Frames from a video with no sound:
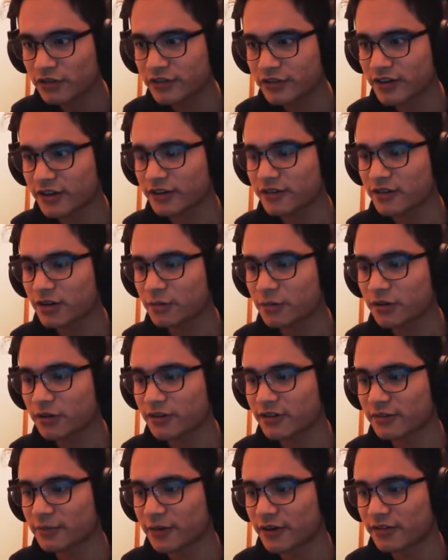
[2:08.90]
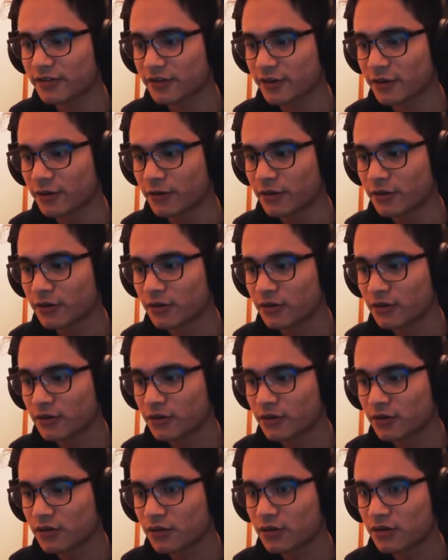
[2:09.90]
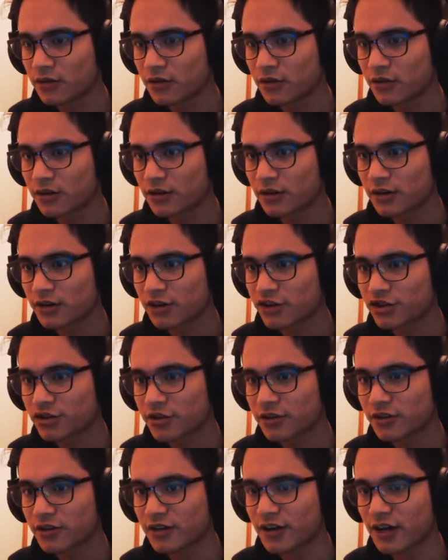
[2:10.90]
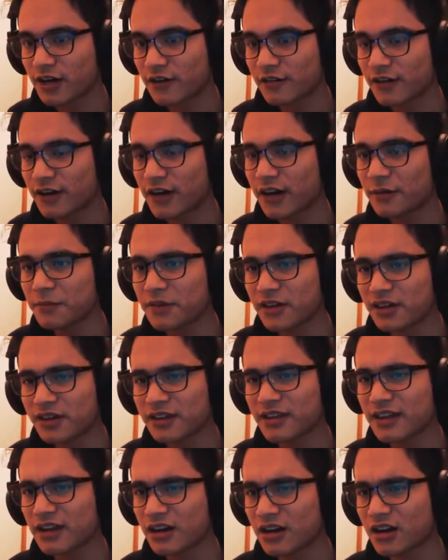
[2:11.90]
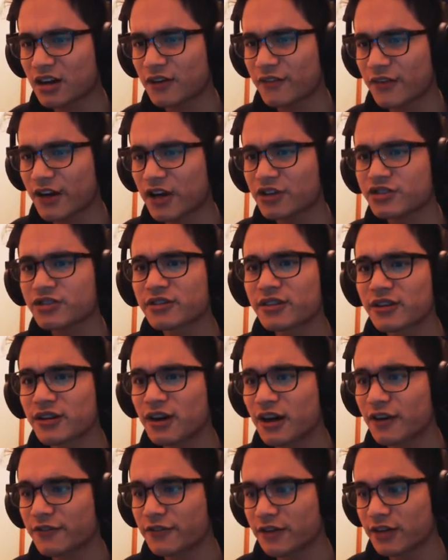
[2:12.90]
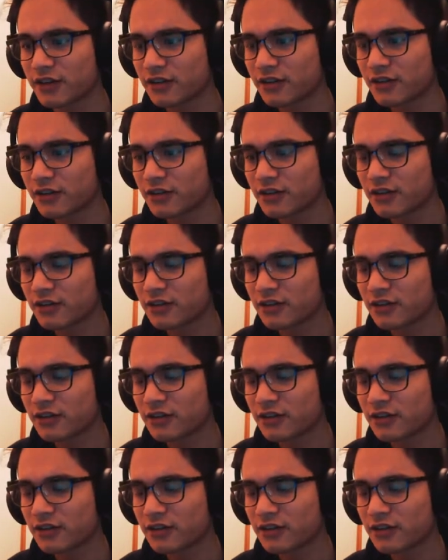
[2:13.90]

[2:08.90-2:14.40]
Looks like a double espresso. Drink the coffee. I'm gonna need that coffee. I'll drink the coffee.